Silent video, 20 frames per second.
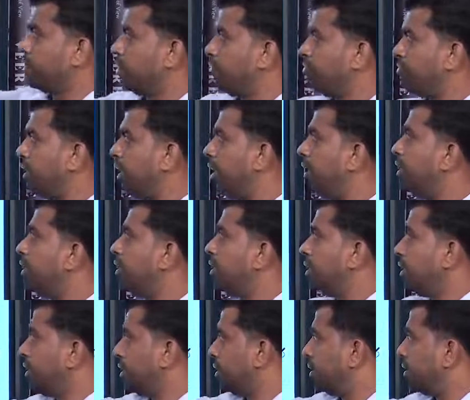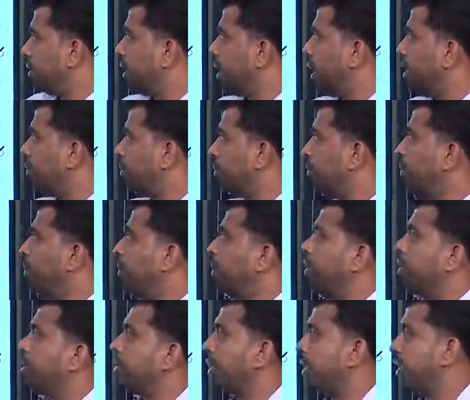field. How to
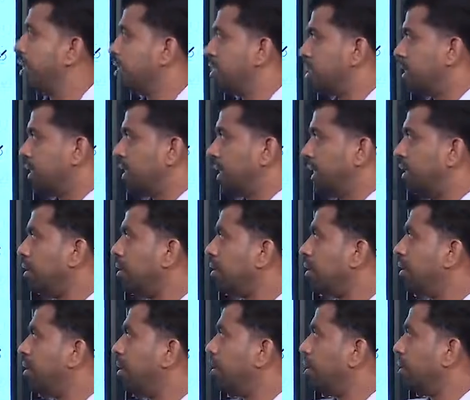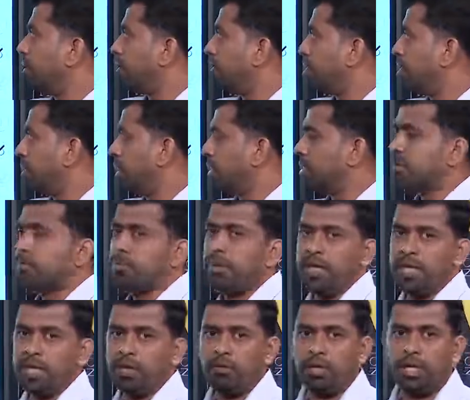register in this
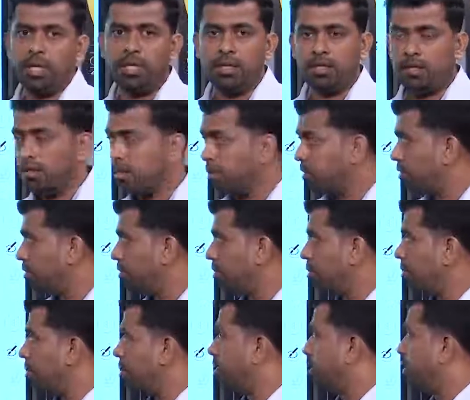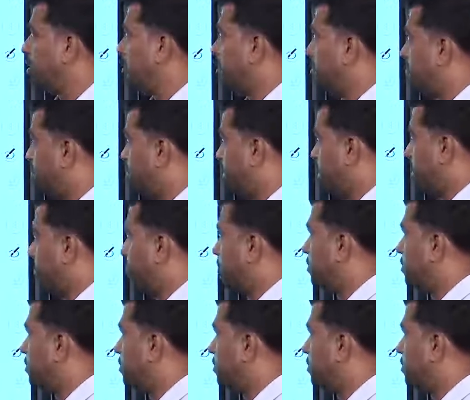particular firm.